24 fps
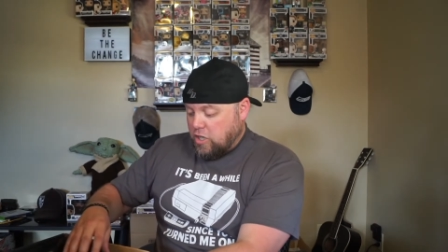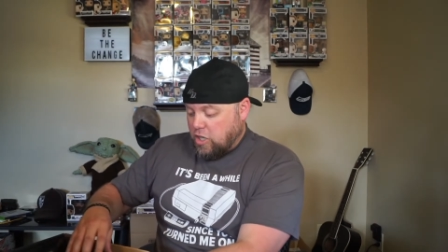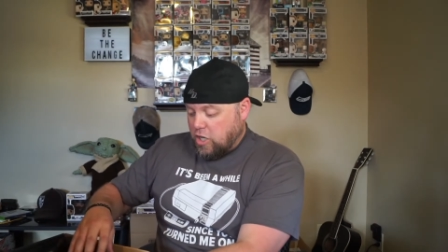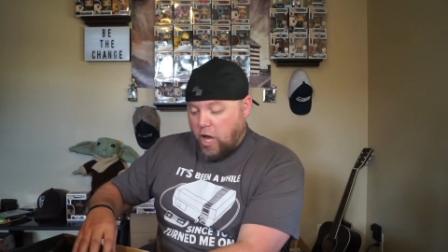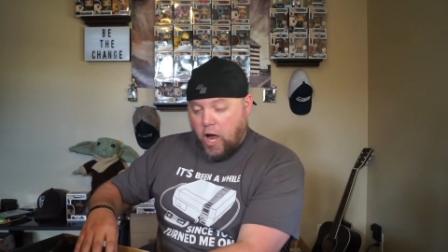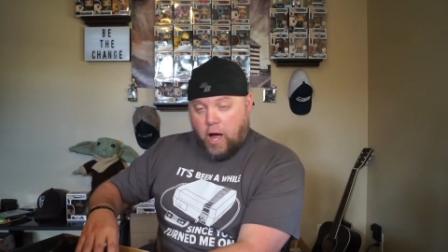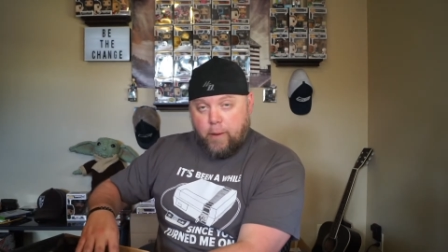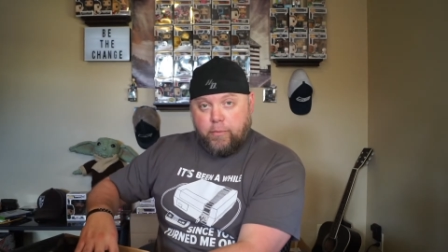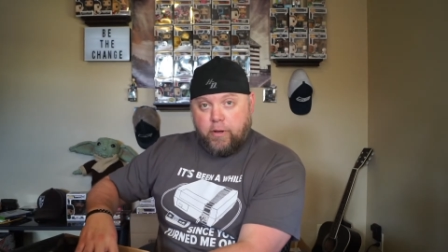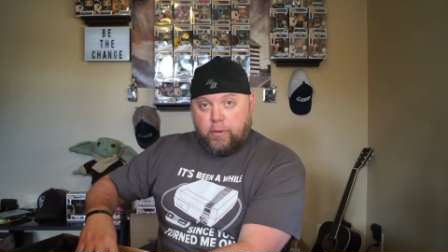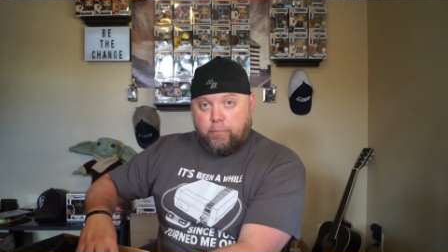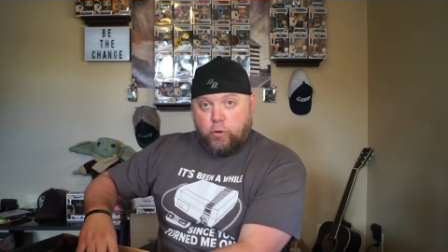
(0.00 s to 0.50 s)

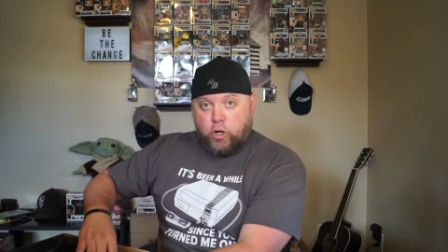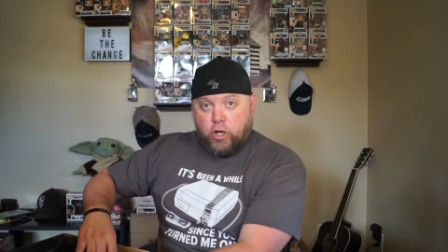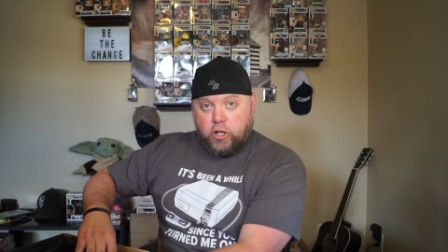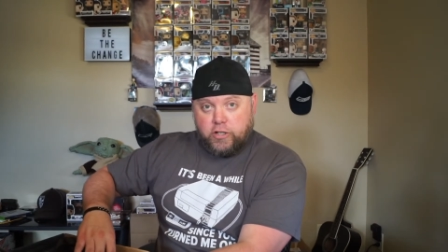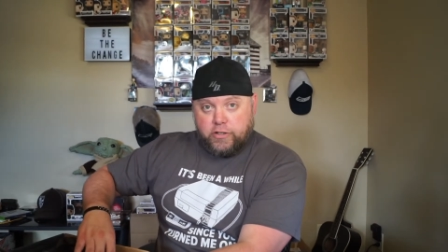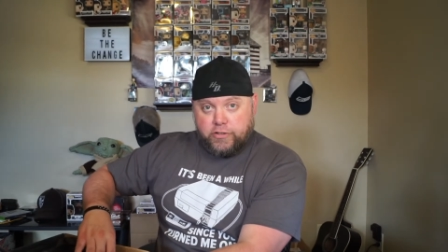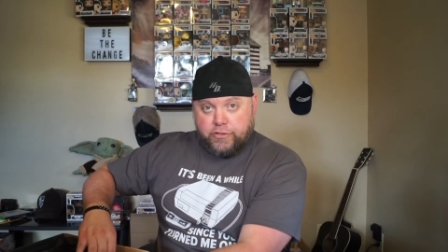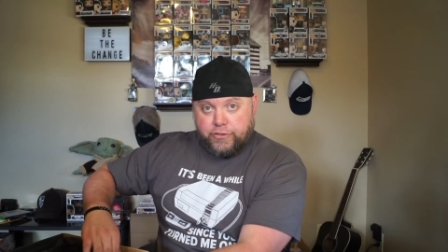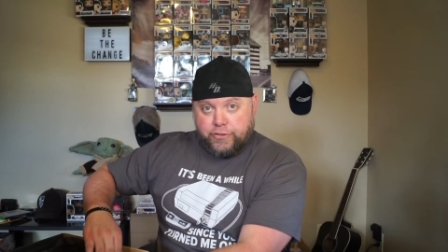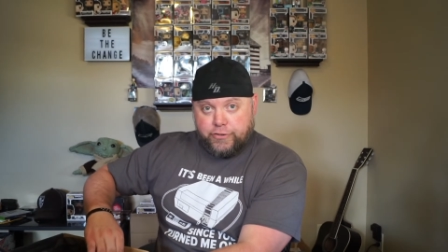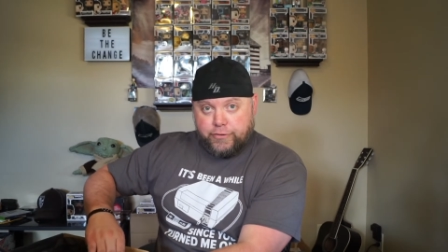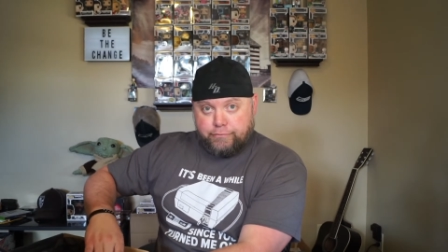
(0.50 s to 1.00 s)
comic
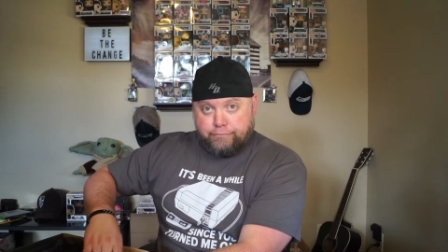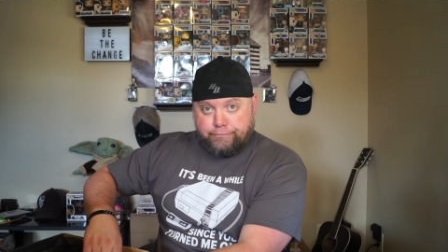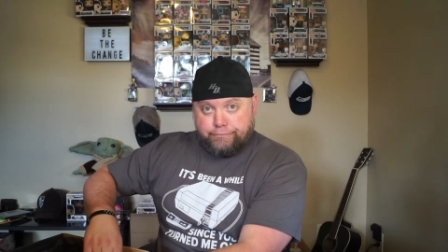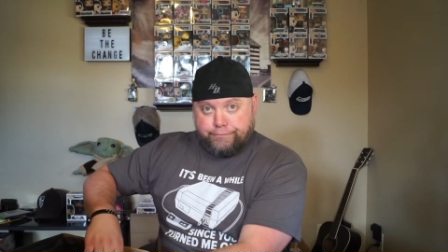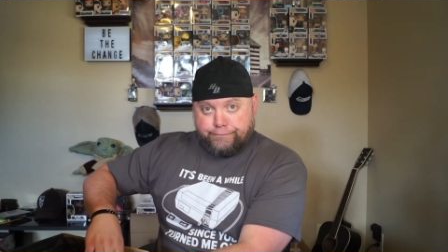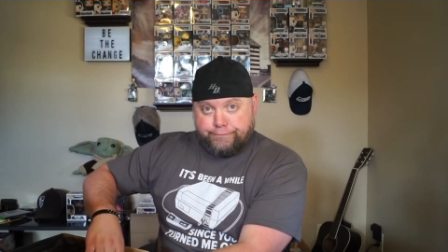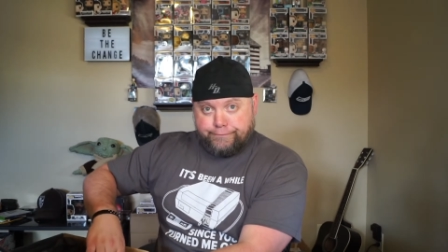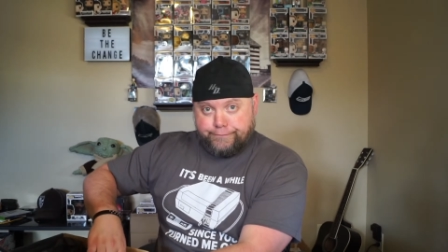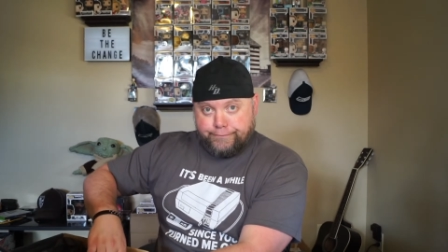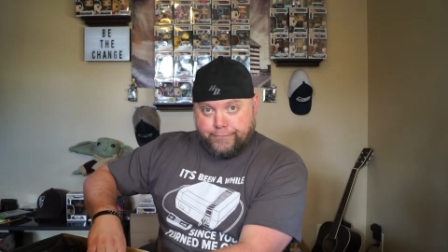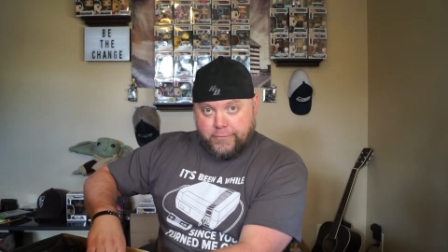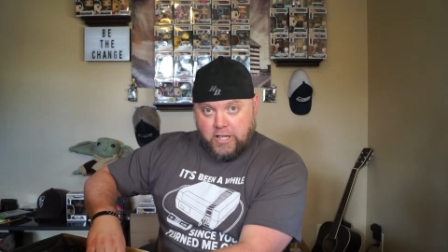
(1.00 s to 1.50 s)
books,
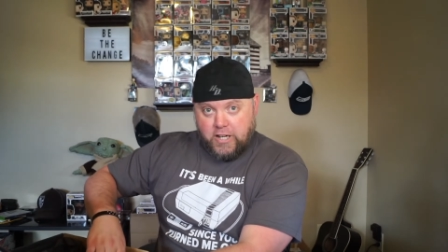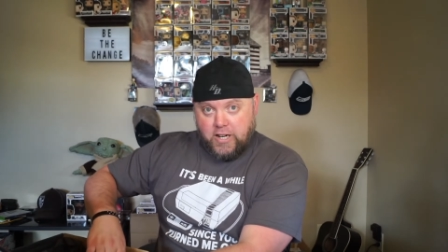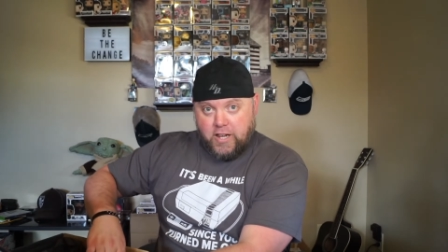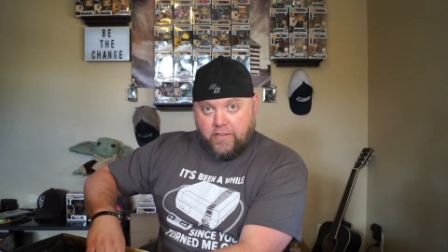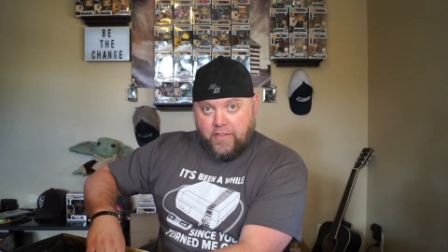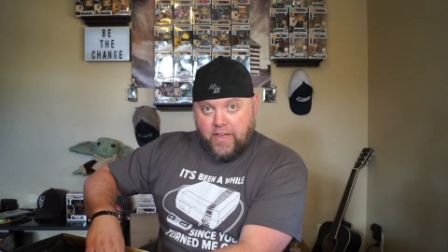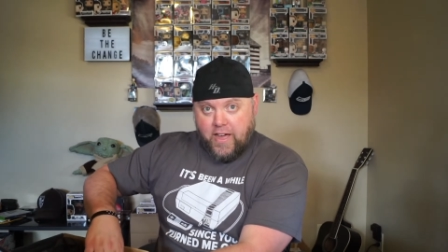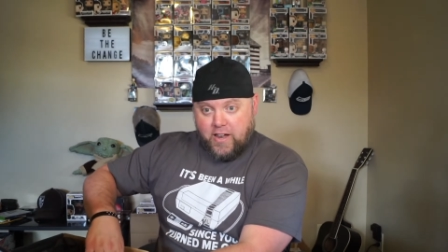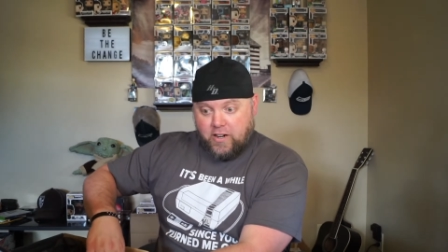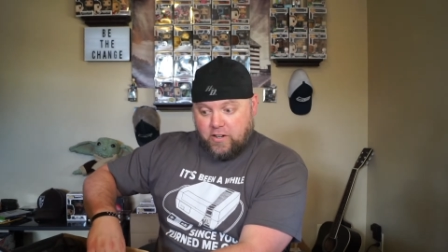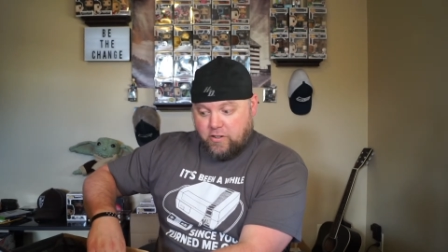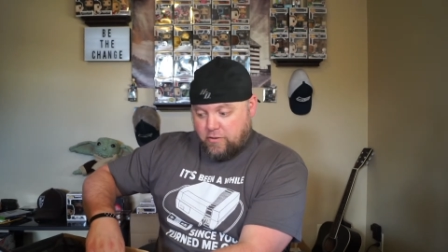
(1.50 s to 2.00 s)
any
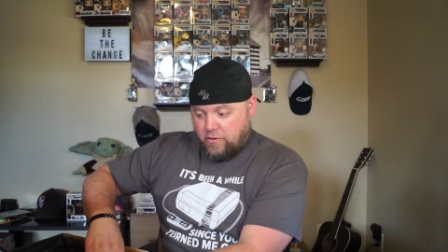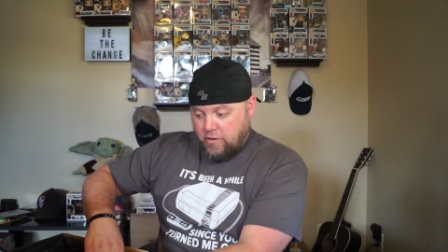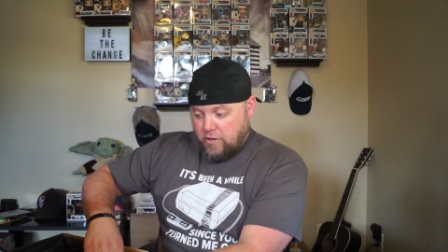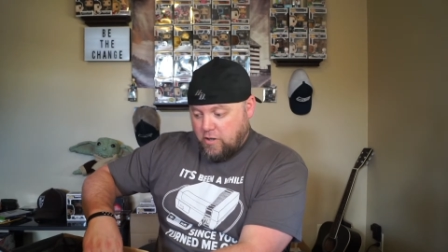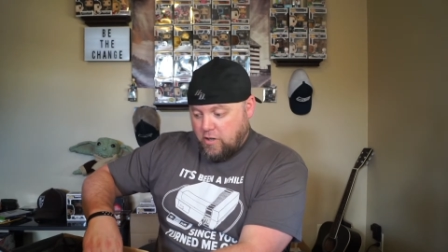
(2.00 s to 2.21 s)
of that.